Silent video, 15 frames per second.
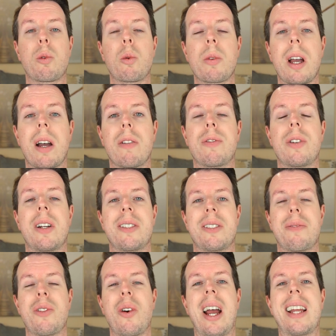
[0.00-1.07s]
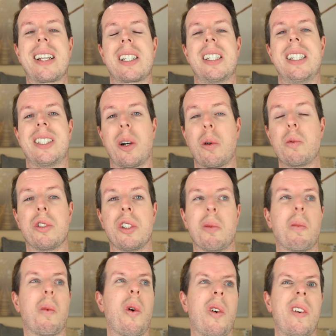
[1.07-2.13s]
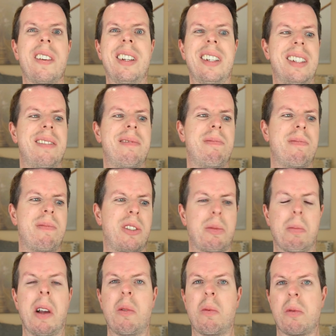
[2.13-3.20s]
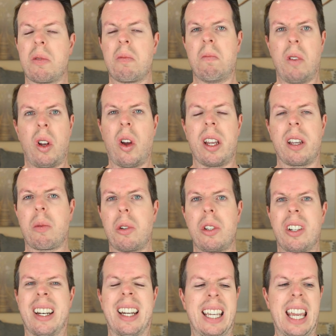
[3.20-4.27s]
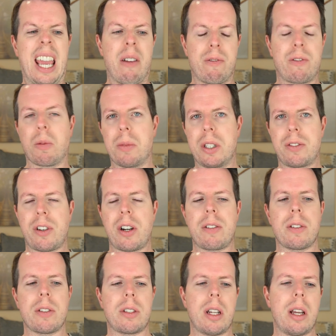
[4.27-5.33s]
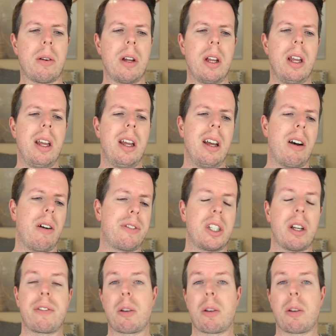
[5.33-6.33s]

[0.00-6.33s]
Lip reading: all that, I've realized I've not actually told you what it smells like, what you're going to get from this fragrance. Now, obviously I've